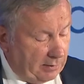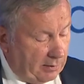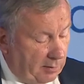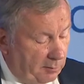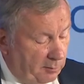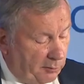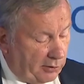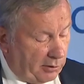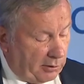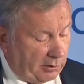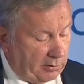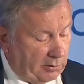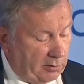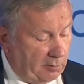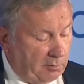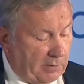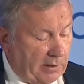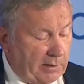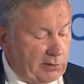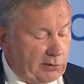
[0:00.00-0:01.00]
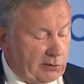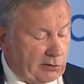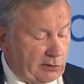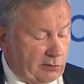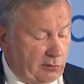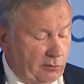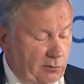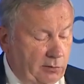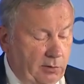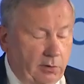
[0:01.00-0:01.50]
an important
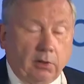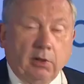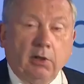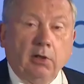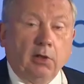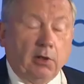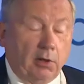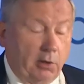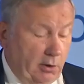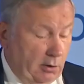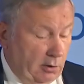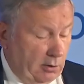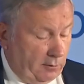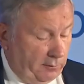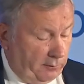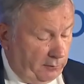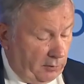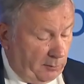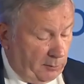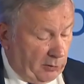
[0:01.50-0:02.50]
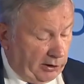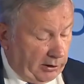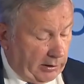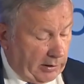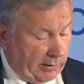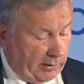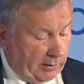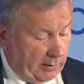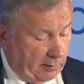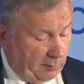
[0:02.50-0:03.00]
milestone for
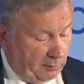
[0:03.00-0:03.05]
marine,